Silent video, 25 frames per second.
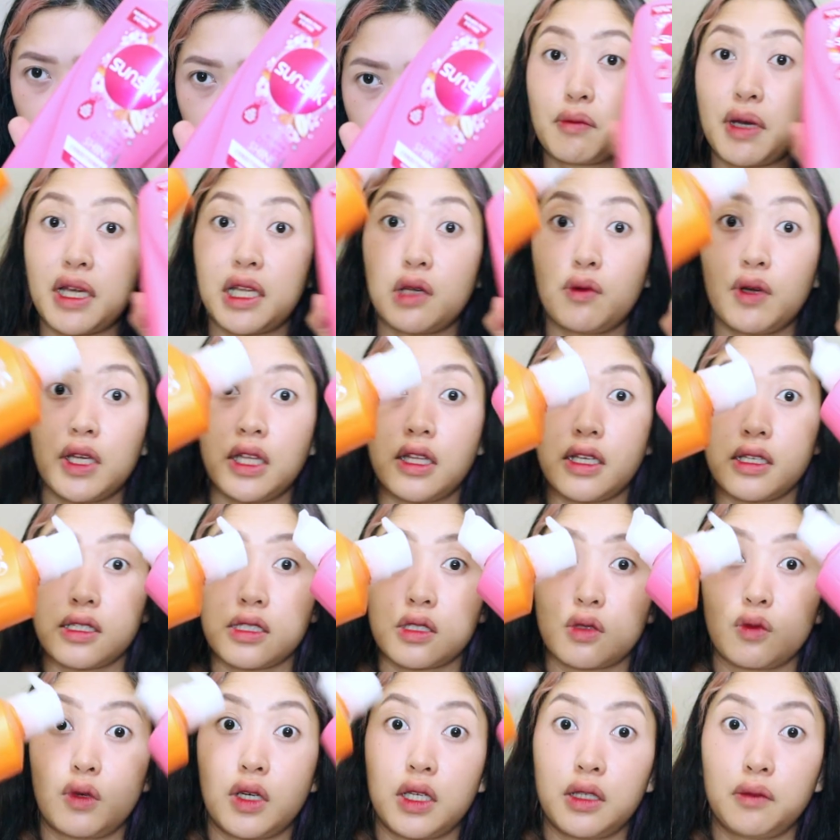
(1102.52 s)
by the way,
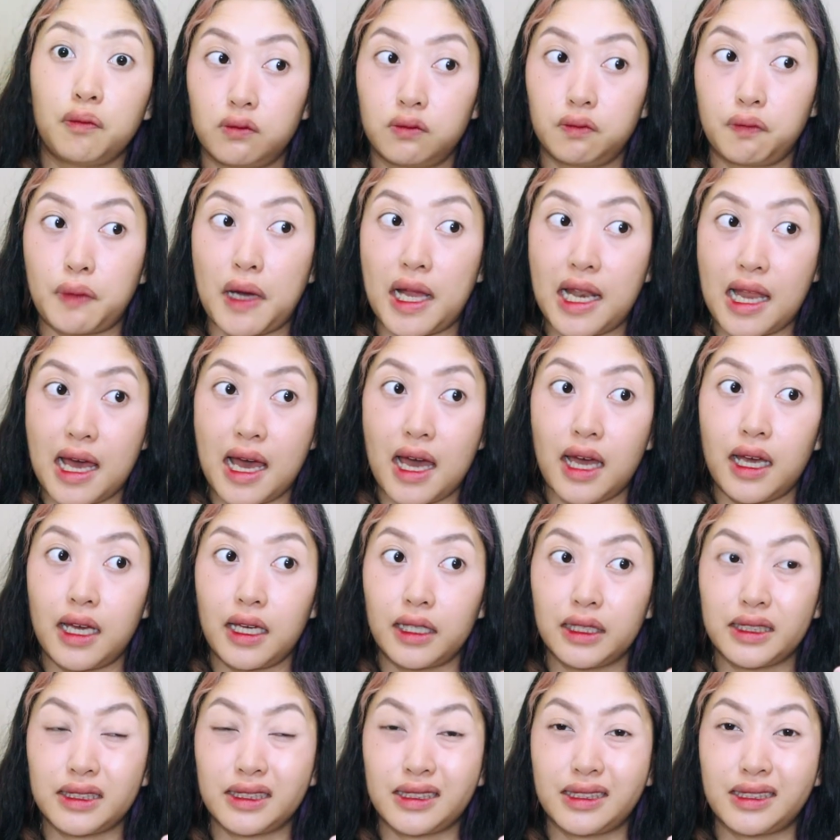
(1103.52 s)
this one pala
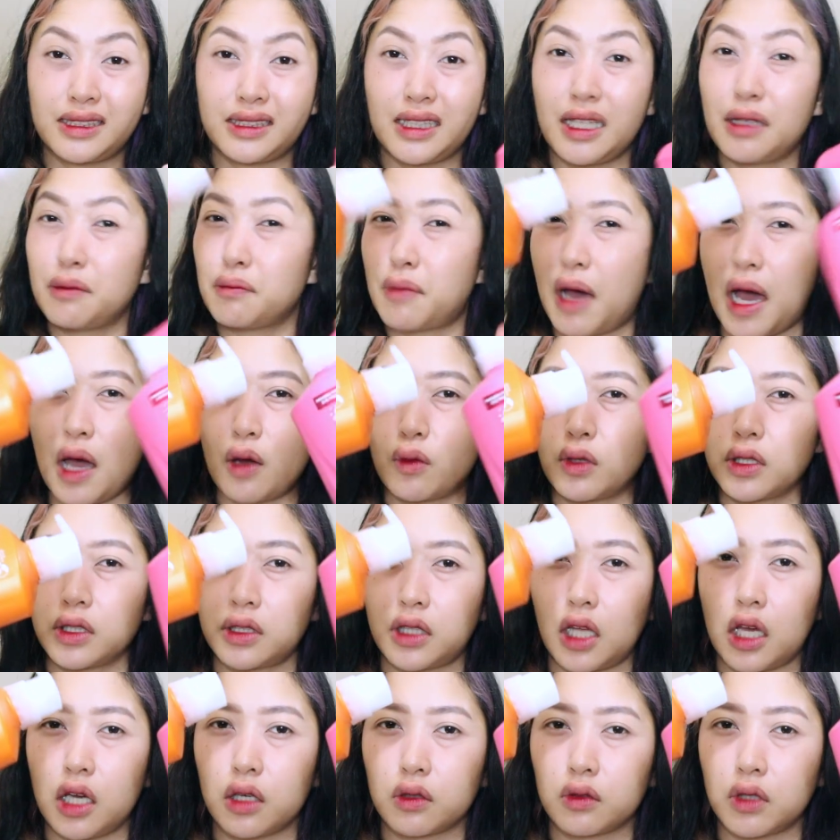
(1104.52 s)
is in buy
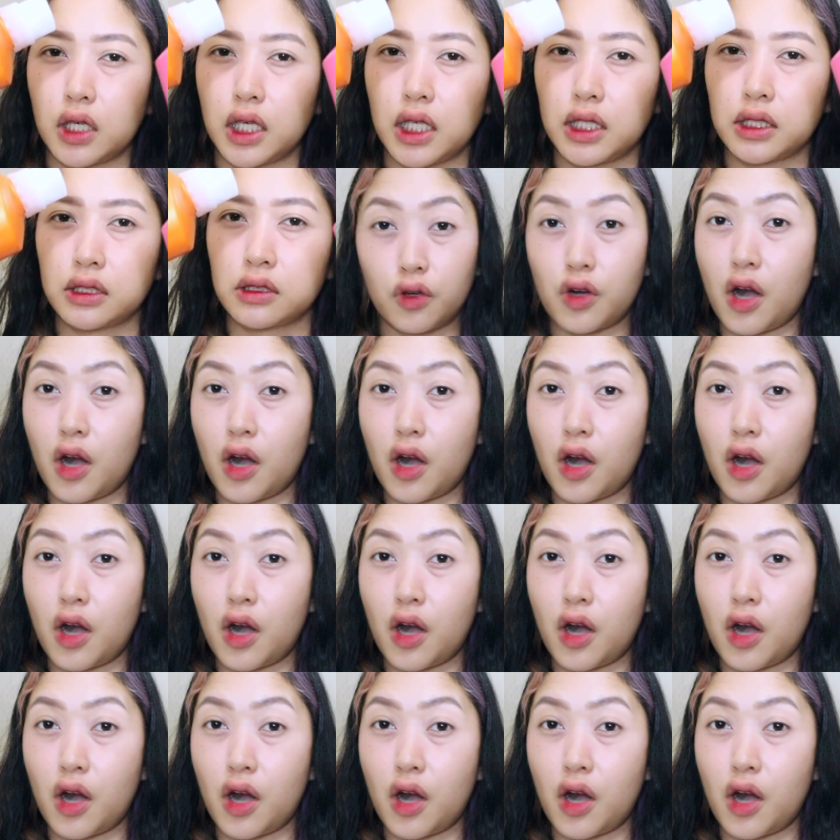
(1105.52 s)
one take one.